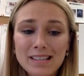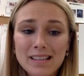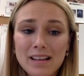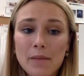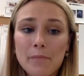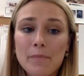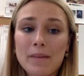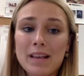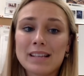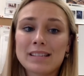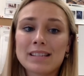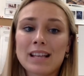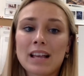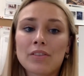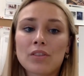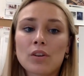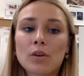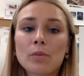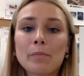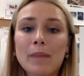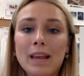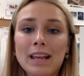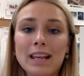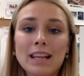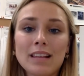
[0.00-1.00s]
is that they're
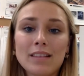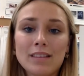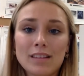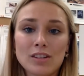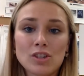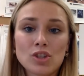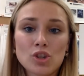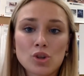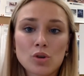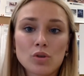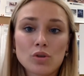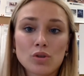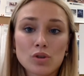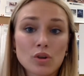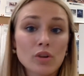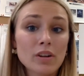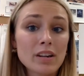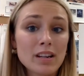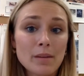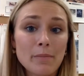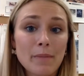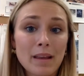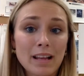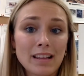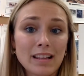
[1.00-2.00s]
starting to
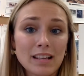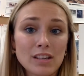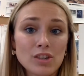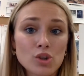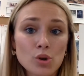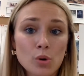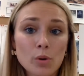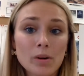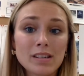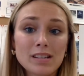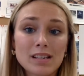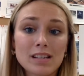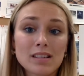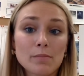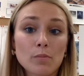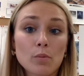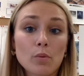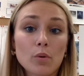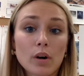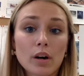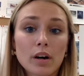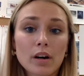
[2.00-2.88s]
make these choices more.